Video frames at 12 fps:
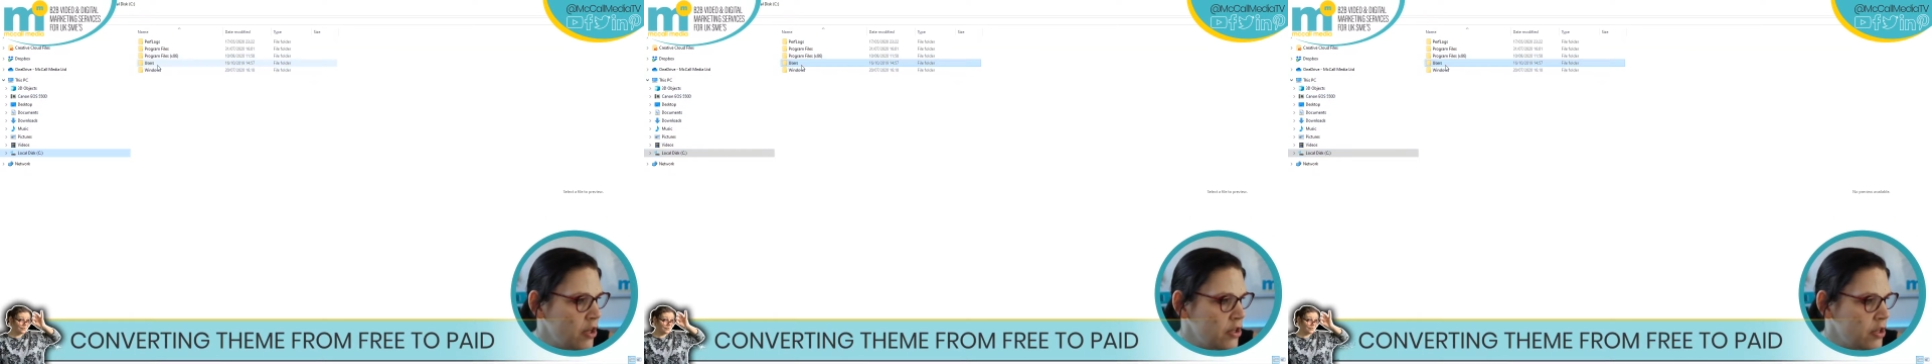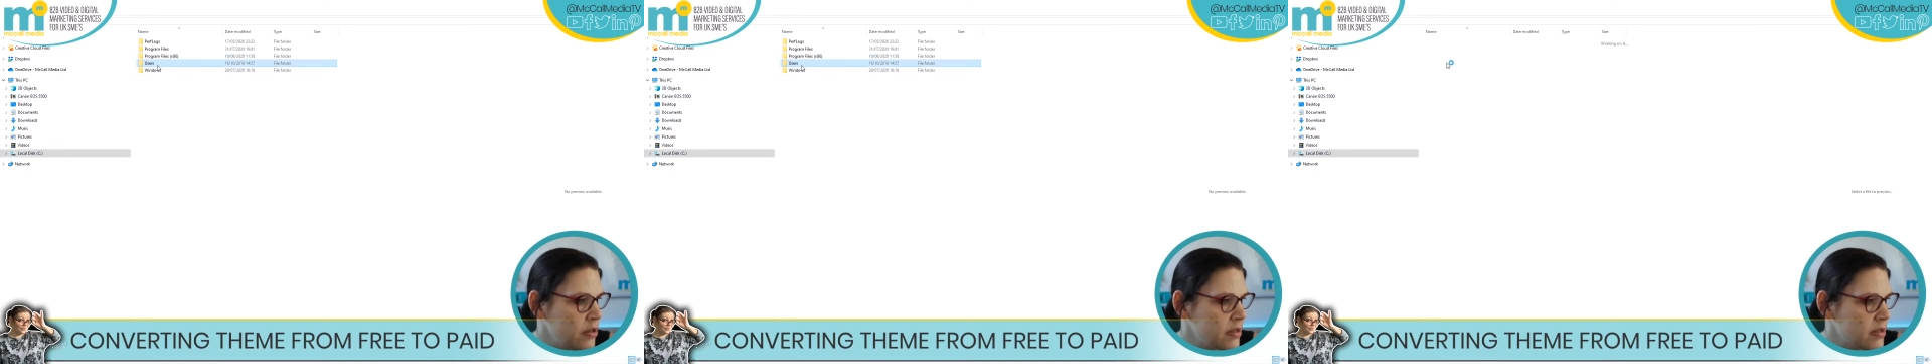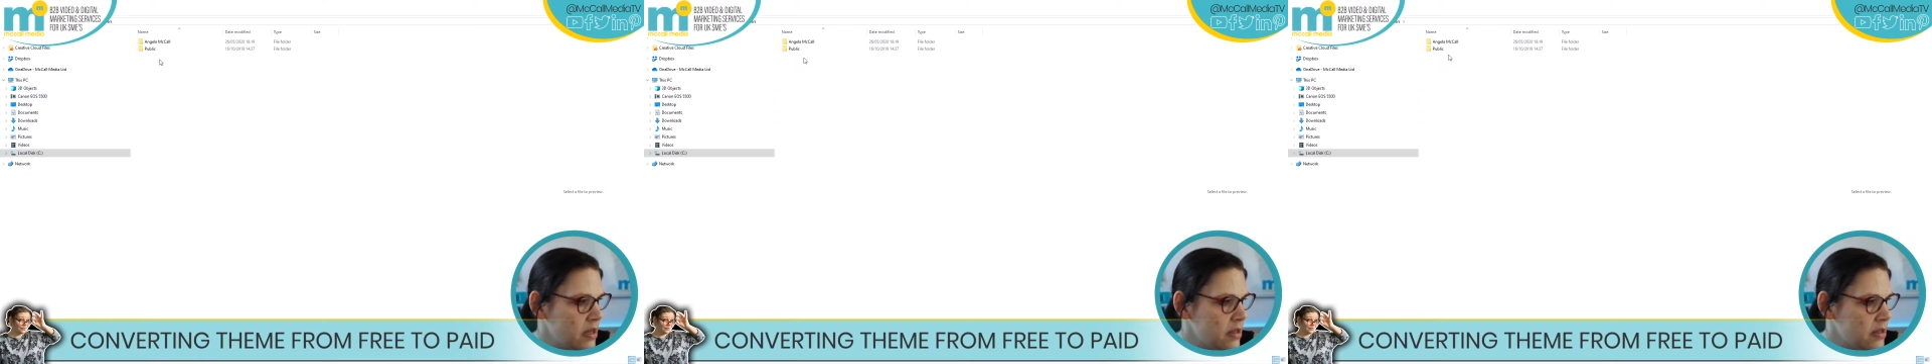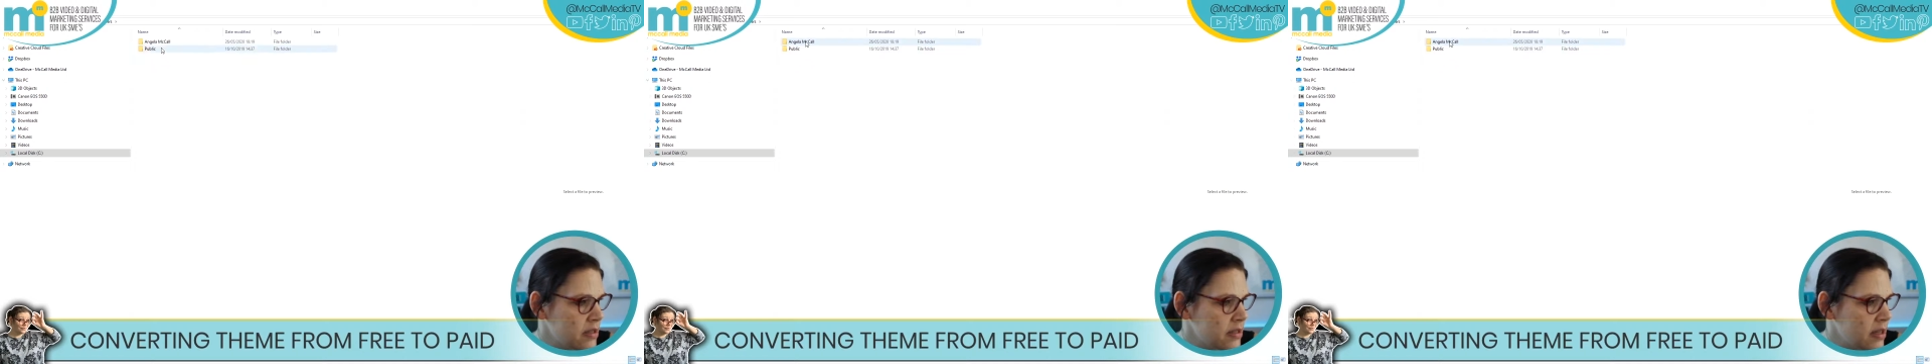
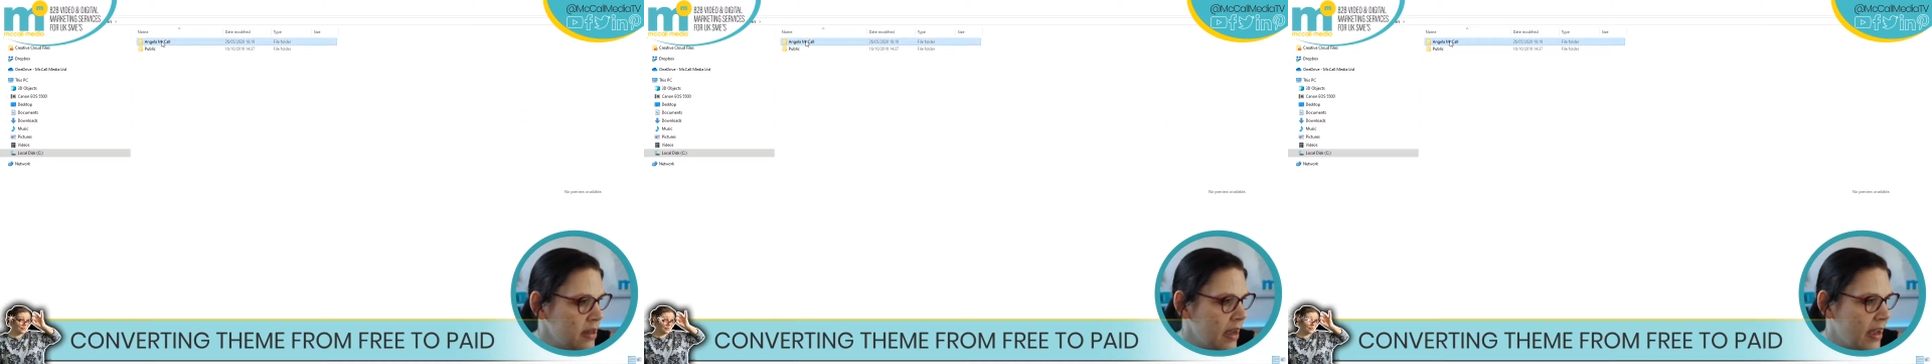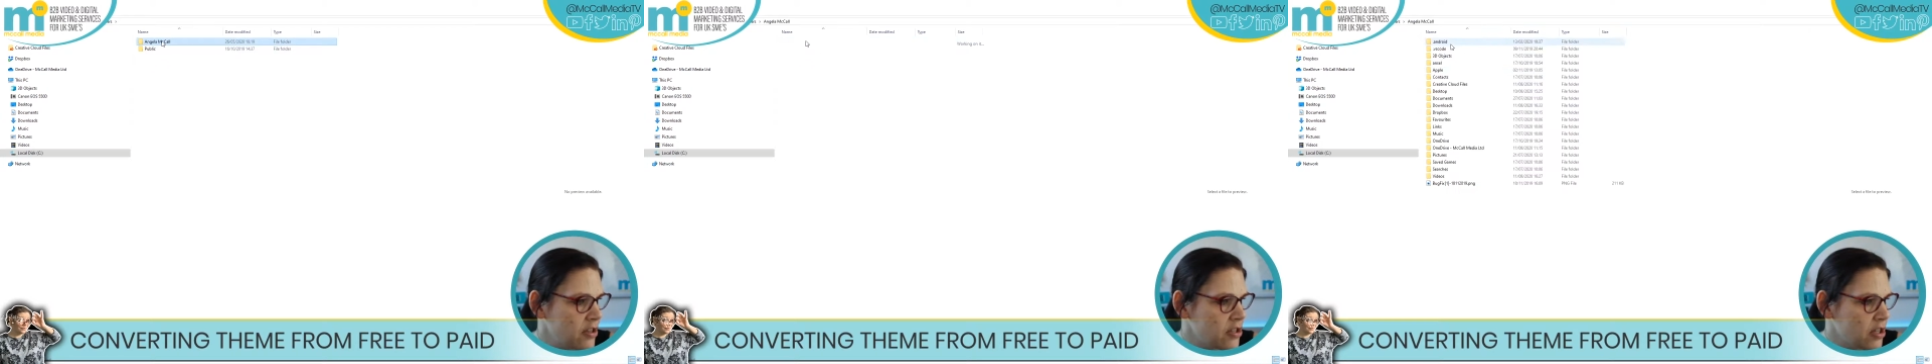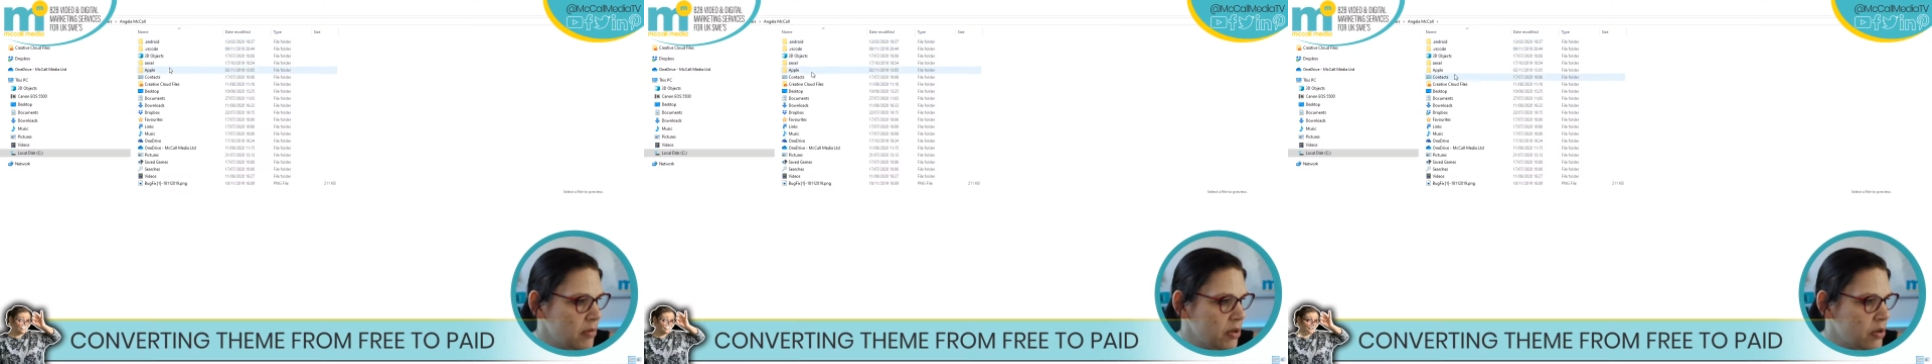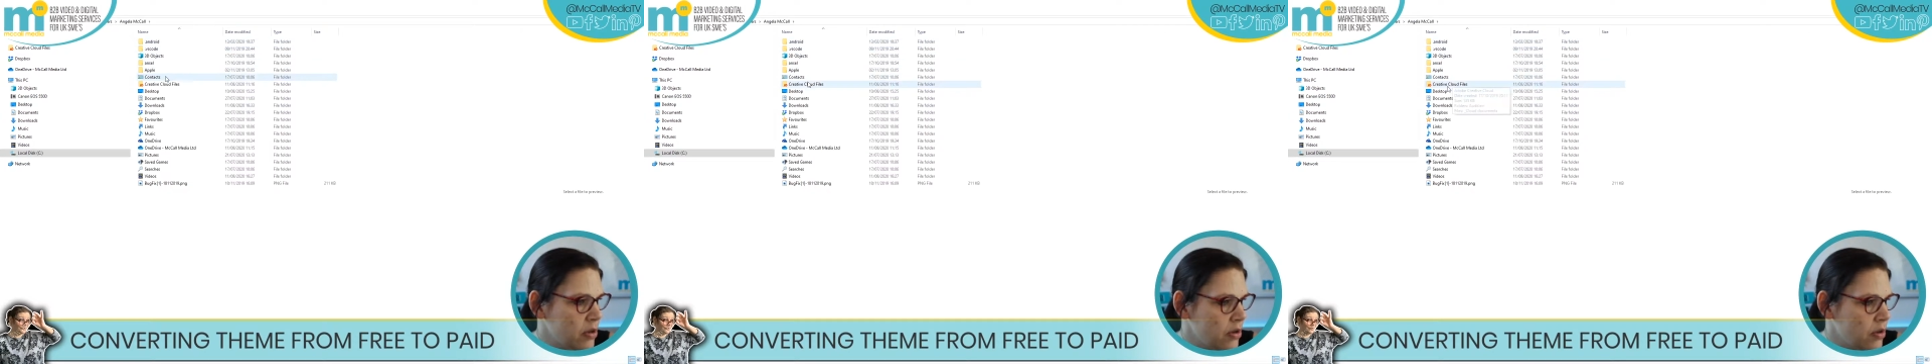users, Angela
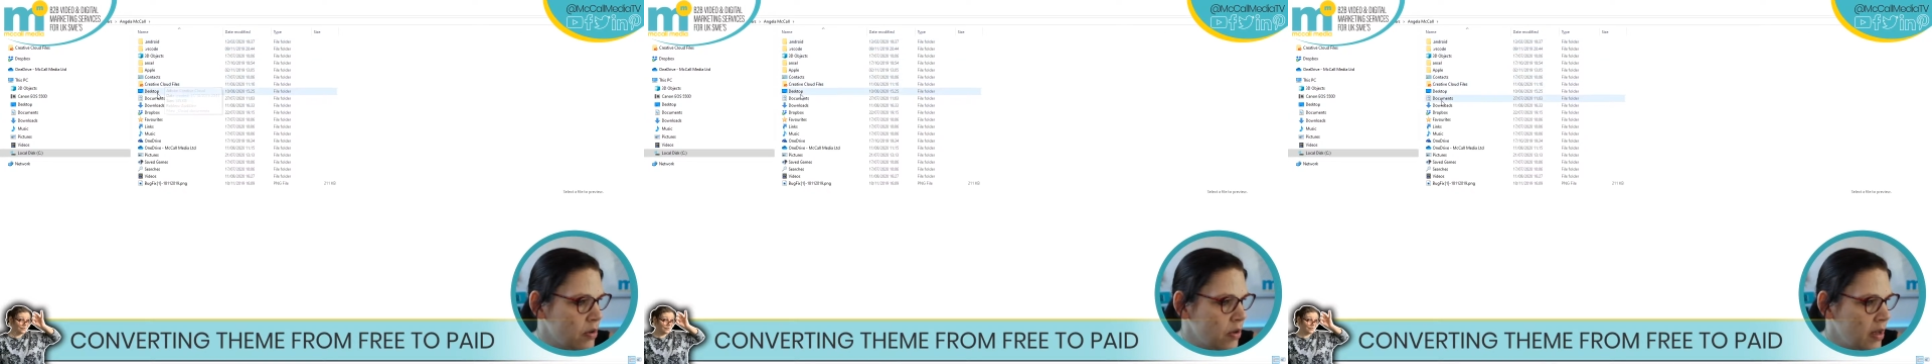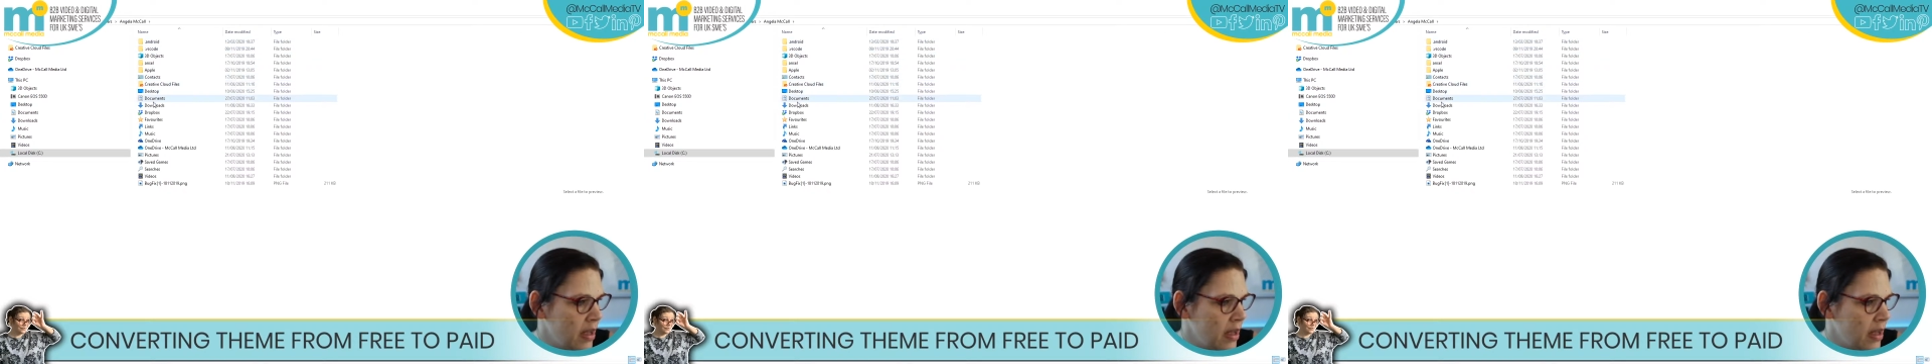McCall,